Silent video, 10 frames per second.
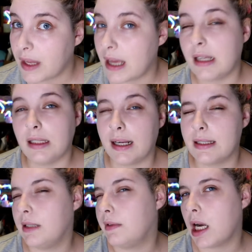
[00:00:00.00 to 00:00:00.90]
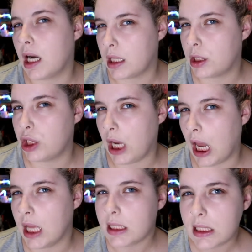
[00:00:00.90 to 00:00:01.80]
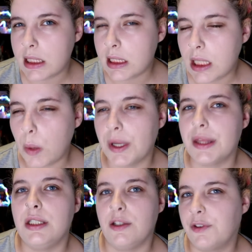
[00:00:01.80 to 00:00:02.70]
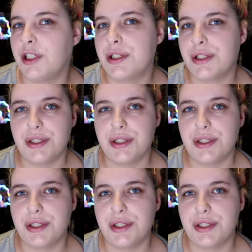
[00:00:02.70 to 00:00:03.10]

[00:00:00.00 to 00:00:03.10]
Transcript: and I'd like to give it another chance with different